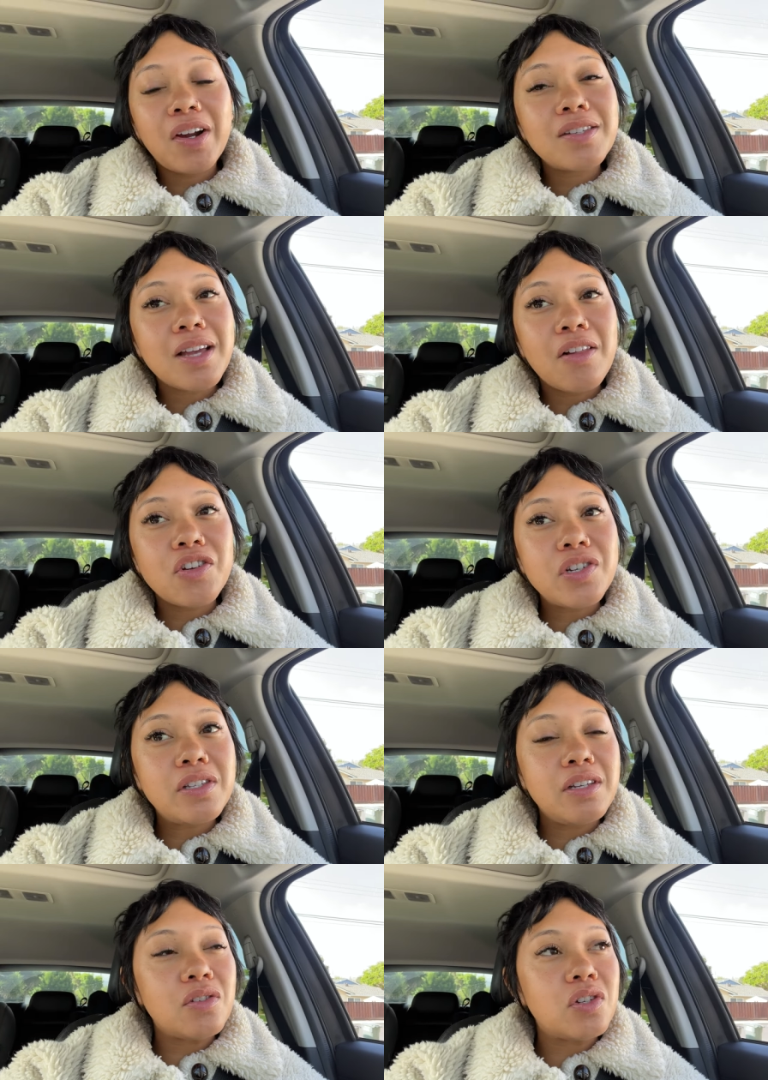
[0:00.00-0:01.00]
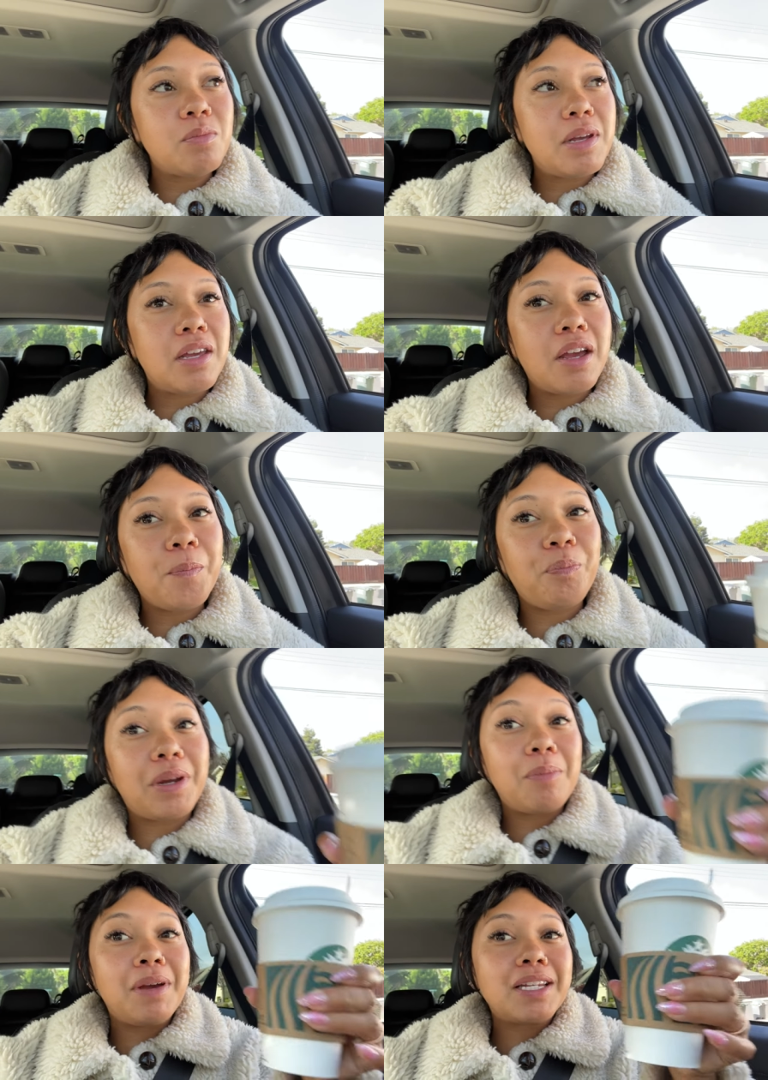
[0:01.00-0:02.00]
because allergy season is peaking.
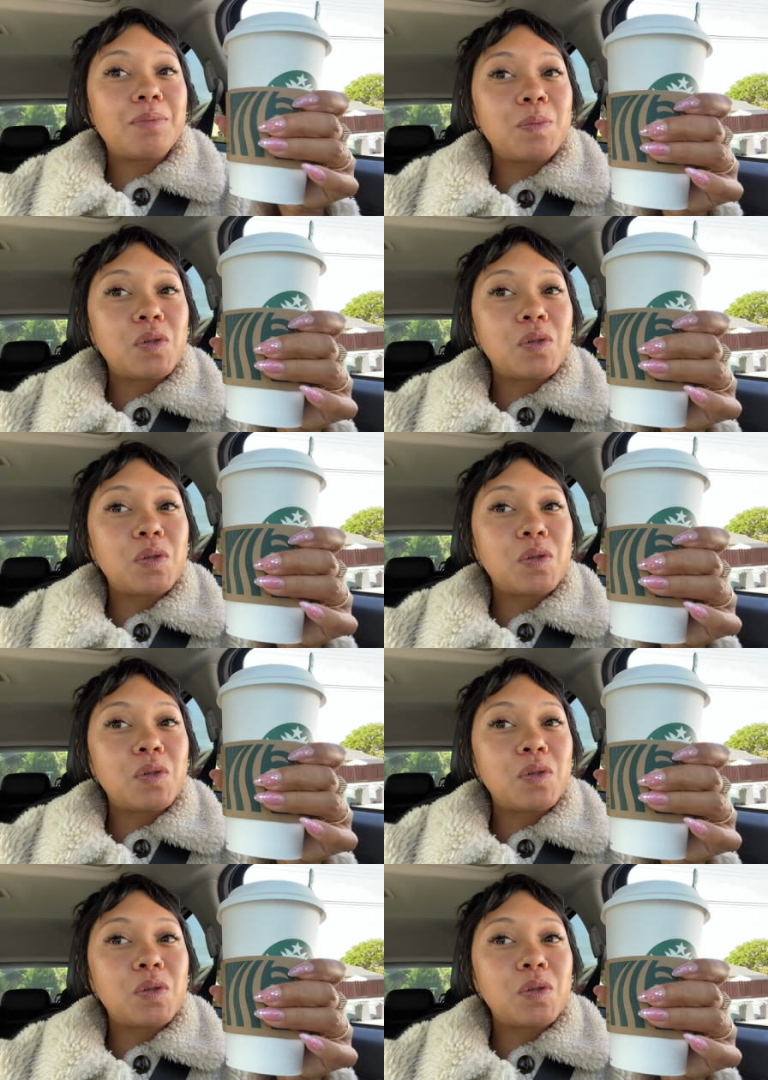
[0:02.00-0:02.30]
But I picked up some